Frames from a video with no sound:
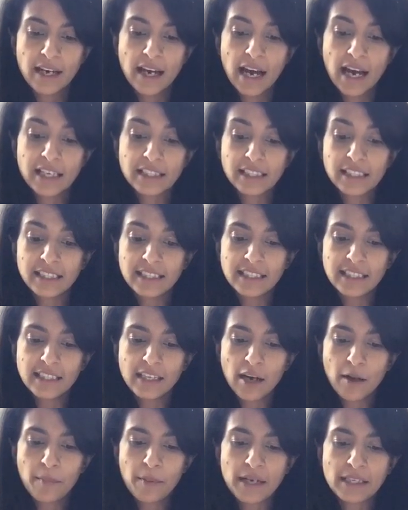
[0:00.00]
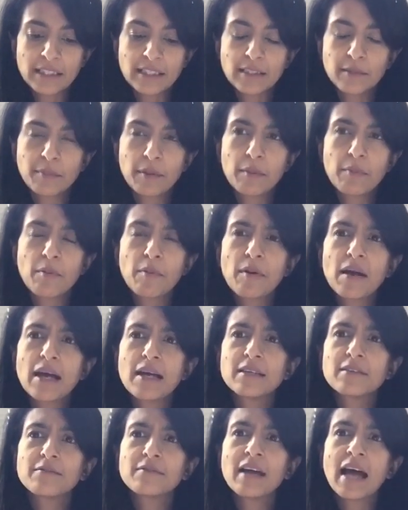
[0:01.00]
and she did her best to be
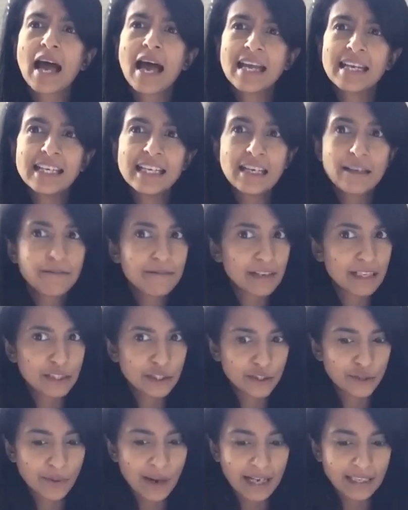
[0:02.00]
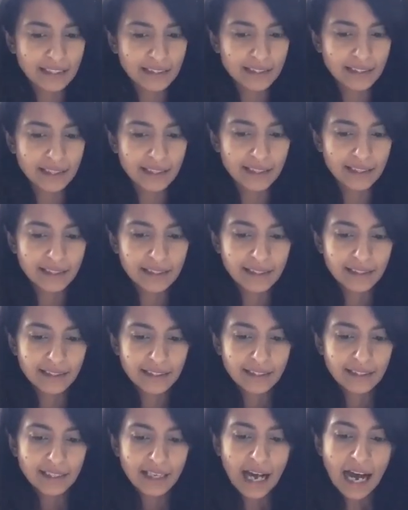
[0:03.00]
prepared for any eventuality.
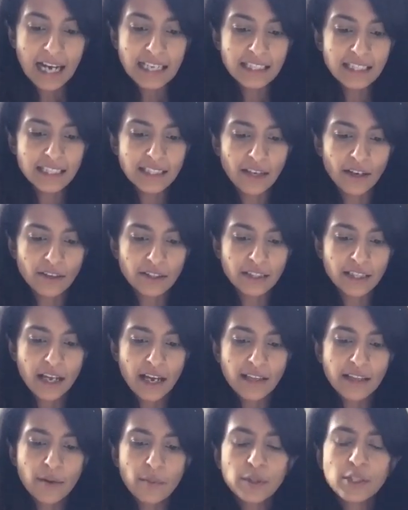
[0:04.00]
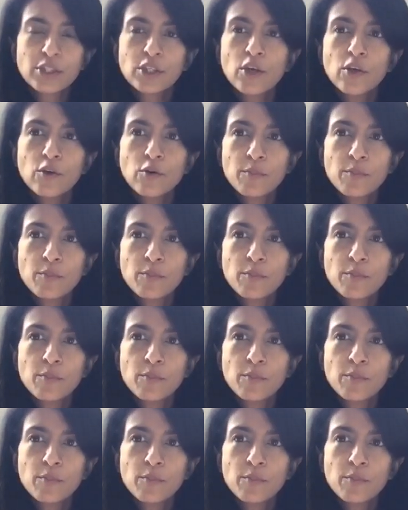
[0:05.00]
As such, there were two